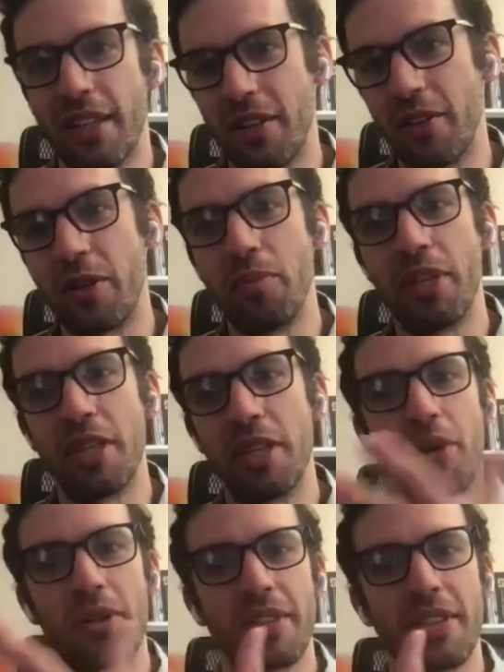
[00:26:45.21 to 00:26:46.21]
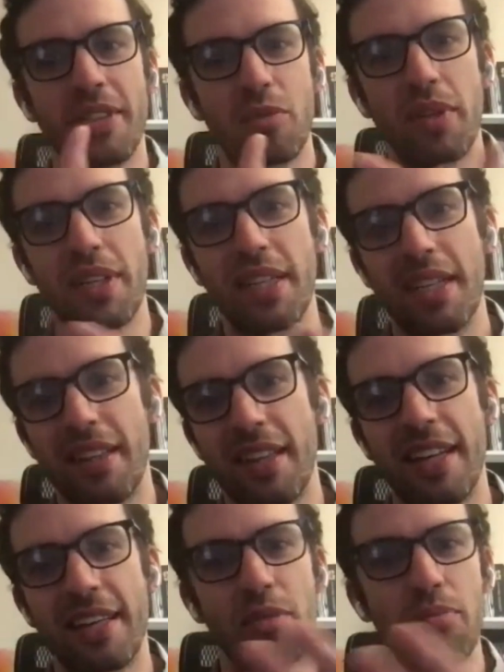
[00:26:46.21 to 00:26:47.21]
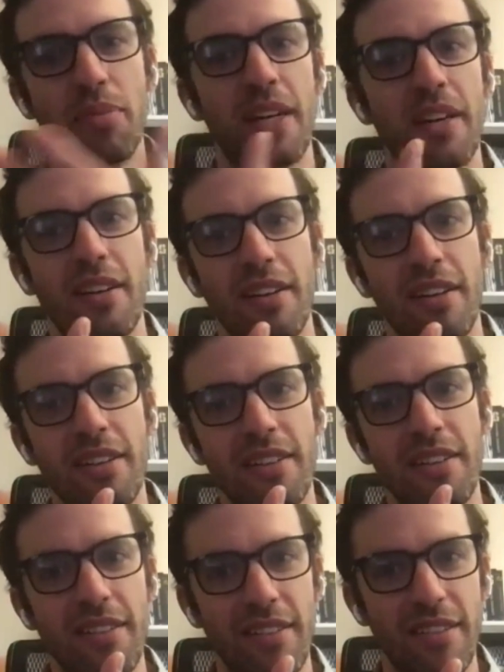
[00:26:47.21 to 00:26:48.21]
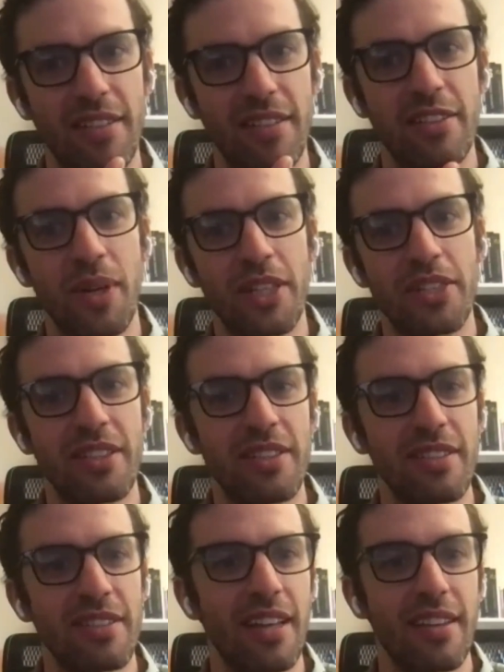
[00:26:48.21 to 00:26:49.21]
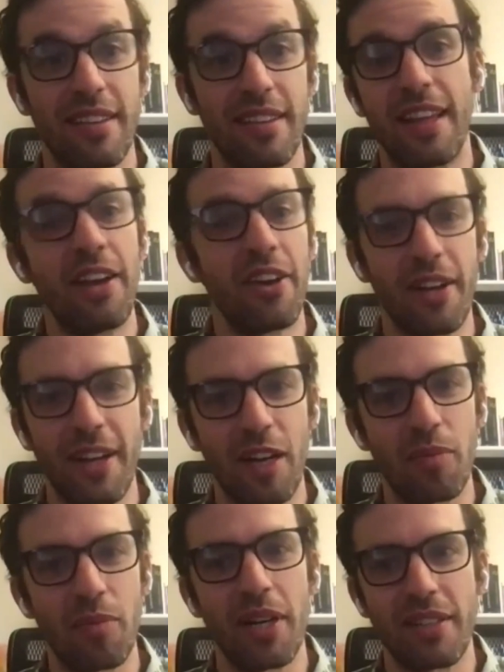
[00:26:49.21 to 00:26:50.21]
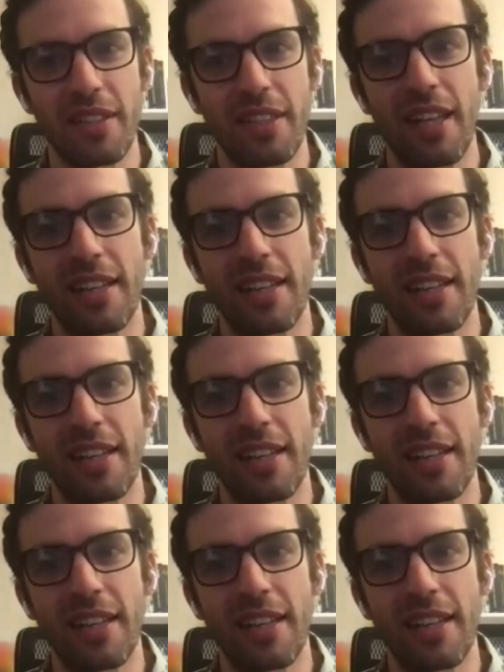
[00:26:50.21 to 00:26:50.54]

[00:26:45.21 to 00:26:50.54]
And like you can be the person that's bringing that to bear on these questions that they all care about.